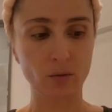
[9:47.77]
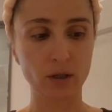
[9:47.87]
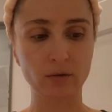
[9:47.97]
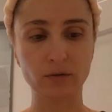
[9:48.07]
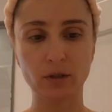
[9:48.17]

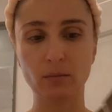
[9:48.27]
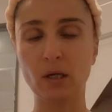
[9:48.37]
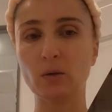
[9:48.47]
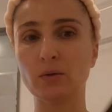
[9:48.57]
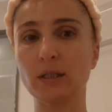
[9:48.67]
One of them
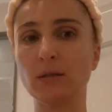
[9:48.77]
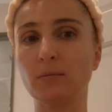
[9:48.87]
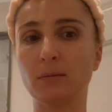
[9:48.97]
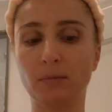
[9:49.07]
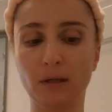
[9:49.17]
are already
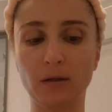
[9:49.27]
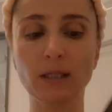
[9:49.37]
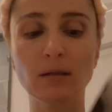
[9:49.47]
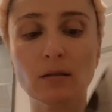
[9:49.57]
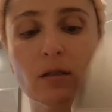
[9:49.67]

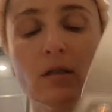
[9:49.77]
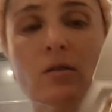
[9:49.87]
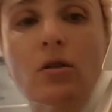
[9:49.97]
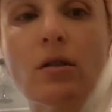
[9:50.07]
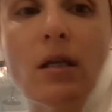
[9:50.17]
preparing.
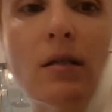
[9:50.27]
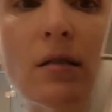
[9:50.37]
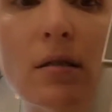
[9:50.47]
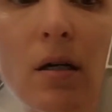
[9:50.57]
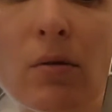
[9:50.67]
So this
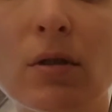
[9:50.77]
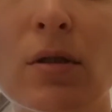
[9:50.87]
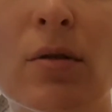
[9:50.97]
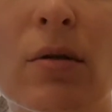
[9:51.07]
is how it's